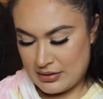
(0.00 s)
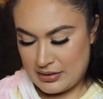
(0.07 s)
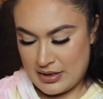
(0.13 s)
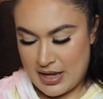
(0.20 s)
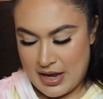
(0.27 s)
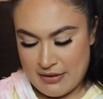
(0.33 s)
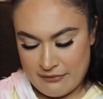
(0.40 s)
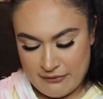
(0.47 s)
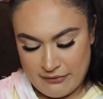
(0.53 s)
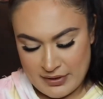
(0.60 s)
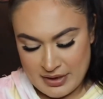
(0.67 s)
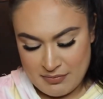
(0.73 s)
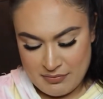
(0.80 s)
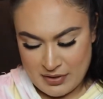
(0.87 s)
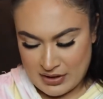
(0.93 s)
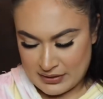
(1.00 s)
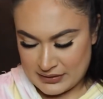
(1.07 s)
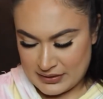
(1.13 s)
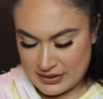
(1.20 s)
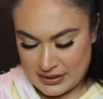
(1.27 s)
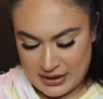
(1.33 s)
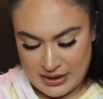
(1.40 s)
Every box
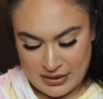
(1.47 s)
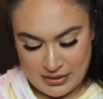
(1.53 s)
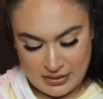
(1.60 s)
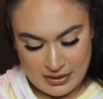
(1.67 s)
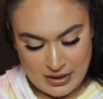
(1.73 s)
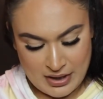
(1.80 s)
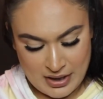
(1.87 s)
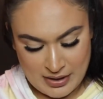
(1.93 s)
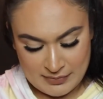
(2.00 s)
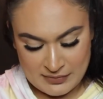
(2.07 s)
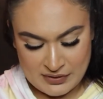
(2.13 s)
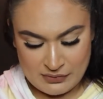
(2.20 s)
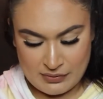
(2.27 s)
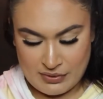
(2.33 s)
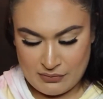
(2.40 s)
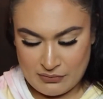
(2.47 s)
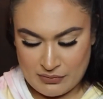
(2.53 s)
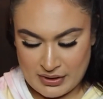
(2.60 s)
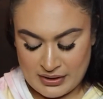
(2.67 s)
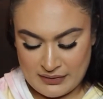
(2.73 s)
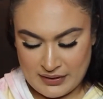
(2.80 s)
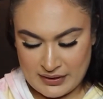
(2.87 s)
in here comes with
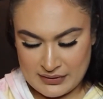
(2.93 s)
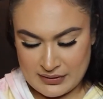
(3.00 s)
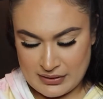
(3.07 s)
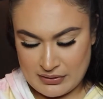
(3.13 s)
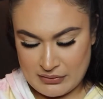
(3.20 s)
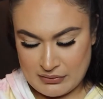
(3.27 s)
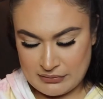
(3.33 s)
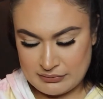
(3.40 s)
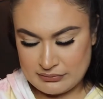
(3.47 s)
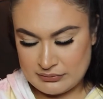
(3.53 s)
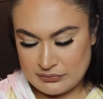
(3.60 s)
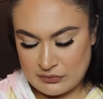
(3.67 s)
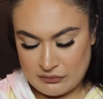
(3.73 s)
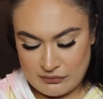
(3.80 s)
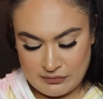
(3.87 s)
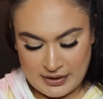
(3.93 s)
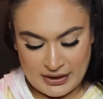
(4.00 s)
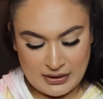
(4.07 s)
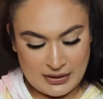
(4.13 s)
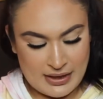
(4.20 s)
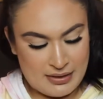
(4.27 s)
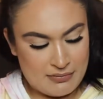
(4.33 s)
one of these little
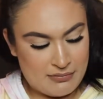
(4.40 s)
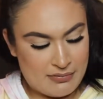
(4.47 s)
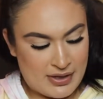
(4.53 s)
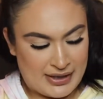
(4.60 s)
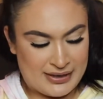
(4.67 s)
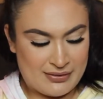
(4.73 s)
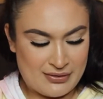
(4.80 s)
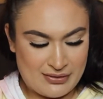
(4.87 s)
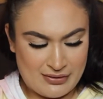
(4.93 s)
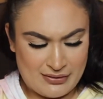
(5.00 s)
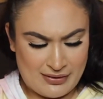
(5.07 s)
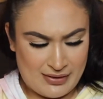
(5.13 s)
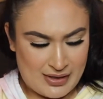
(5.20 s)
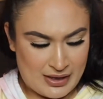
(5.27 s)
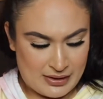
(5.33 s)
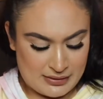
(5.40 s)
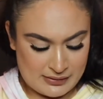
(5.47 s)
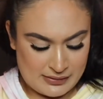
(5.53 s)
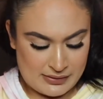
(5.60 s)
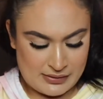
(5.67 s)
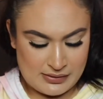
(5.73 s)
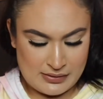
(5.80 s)
ringlet binder
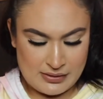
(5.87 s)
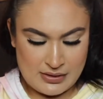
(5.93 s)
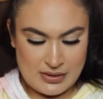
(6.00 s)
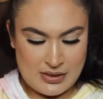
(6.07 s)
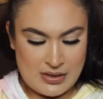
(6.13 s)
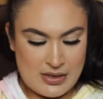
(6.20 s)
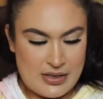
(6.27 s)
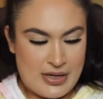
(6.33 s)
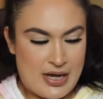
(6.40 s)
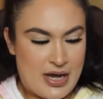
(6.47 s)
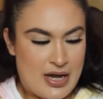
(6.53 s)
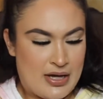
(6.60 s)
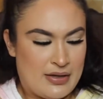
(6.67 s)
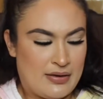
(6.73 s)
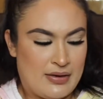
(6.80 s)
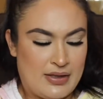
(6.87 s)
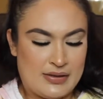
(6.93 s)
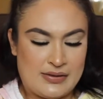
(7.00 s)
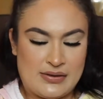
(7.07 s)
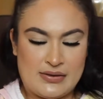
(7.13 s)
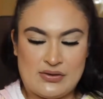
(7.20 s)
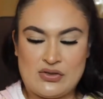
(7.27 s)
things. And
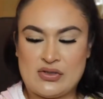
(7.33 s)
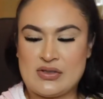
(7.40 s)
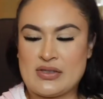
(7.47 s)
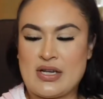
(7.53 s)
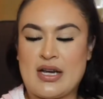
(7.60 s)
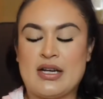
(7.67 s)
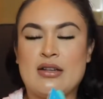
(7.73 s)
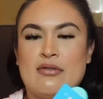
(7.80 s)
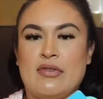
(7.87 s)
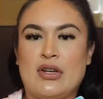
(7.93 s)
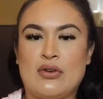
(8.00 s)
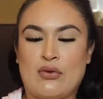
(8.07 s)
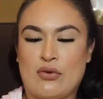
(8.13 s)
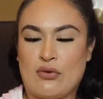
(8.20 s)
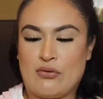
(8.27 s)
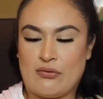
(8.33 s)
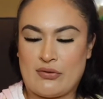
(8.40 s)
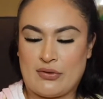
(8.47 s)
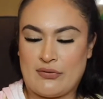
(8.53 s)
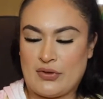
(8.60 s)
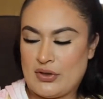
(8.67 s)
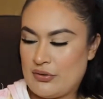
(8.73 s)
this is just kind of an
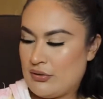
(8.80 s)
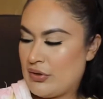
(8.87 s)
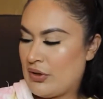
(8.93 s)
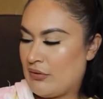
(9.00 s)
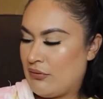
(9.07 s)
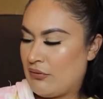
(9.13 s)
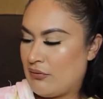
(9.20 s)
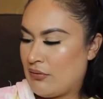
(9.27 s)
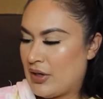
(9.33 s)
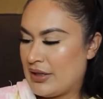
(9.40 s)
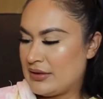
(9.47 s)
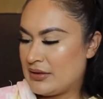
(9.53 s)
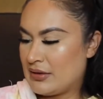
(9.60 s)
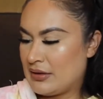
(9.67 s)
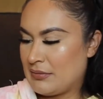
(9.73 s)
overview of what